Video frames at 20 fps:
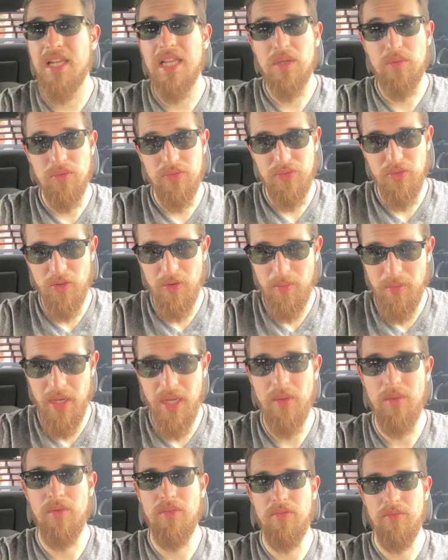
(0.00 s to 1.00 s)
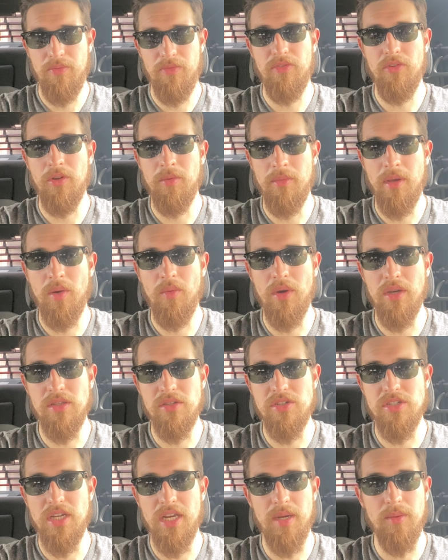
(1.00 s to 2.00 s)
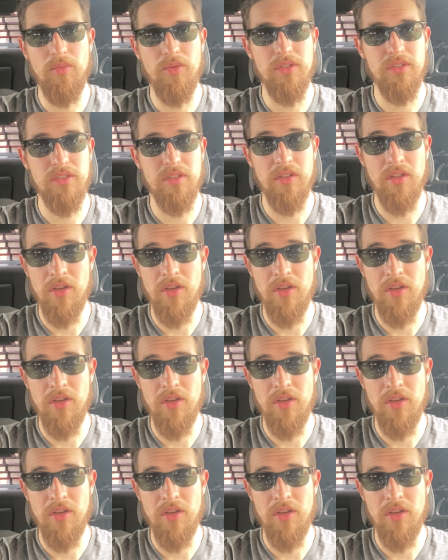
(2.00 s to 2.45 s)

of like what Floyd Mayweather's jab was,